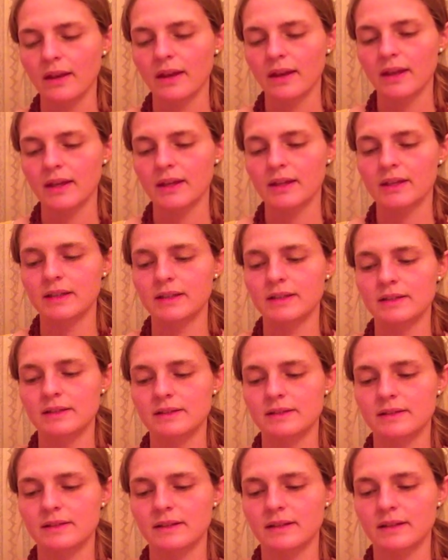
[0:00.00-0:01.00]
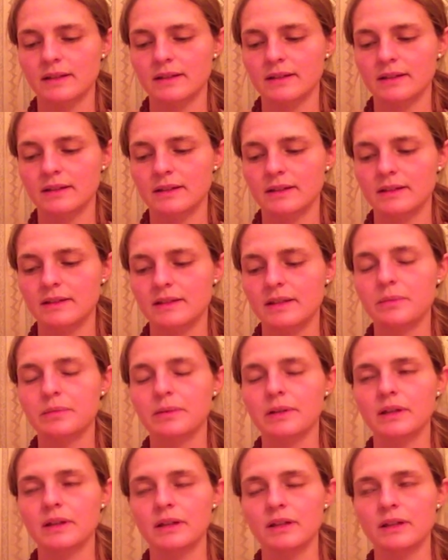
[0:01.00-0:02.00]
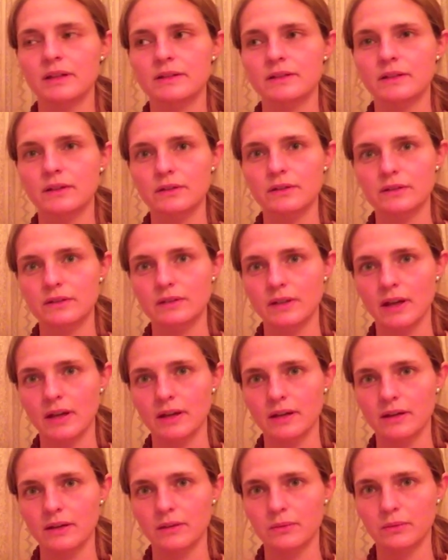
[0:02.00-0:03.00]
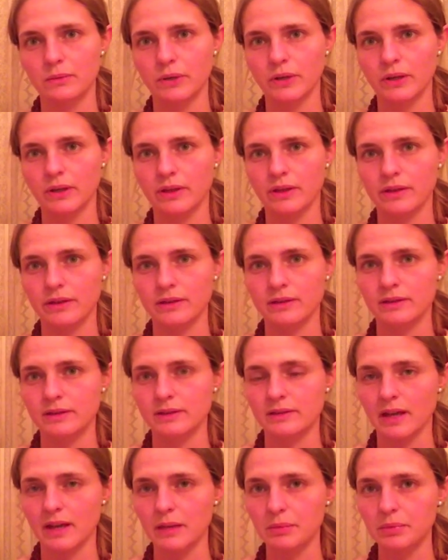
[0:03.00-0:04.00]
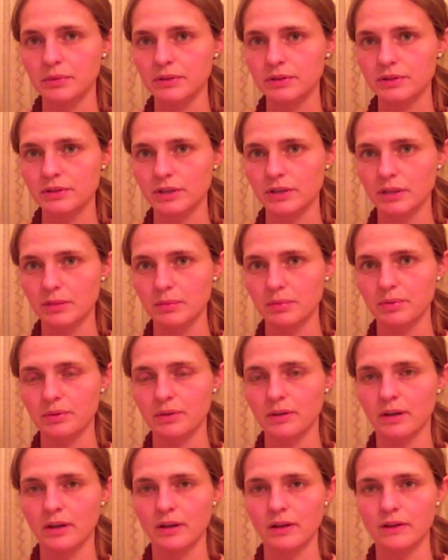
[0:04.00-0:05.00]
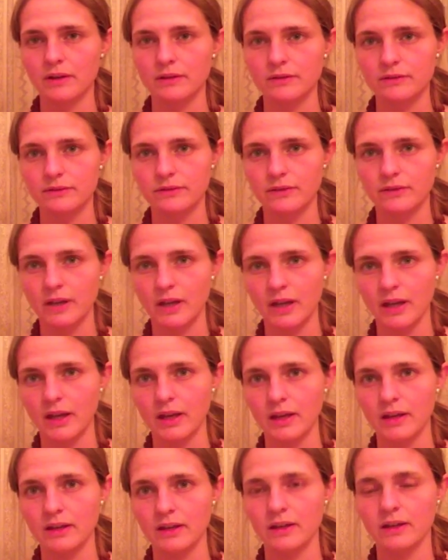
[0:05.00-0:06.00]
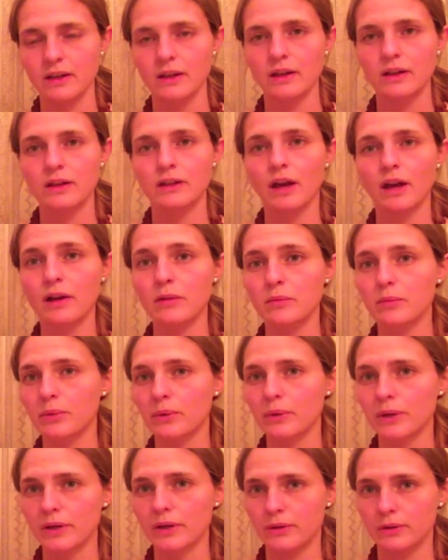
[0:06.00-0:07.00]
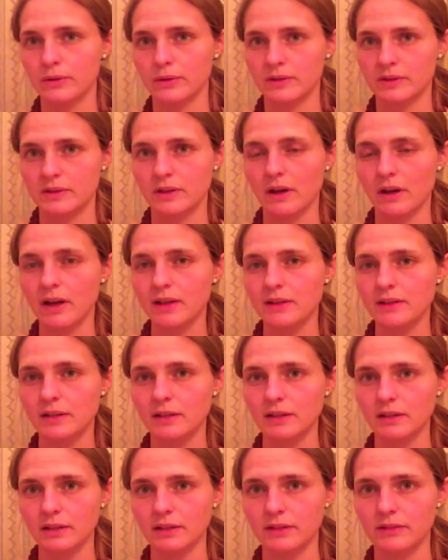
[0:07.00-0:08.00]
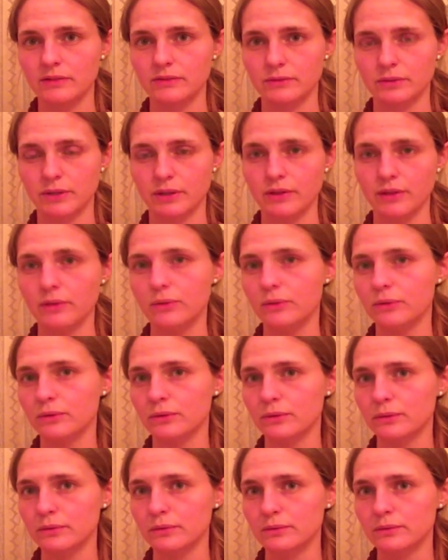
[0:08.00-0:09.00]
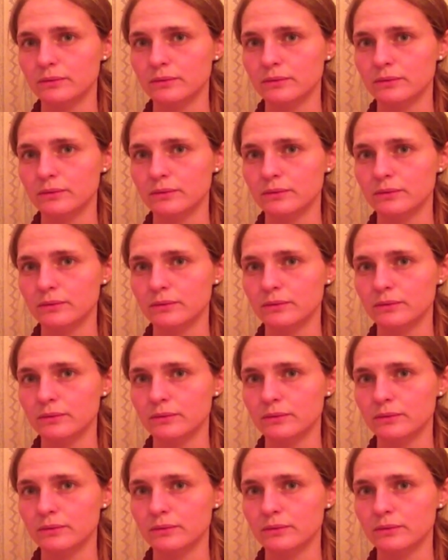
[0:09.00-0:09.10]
It is typically associated with discipleship of a young boy who has gone to live with a guru,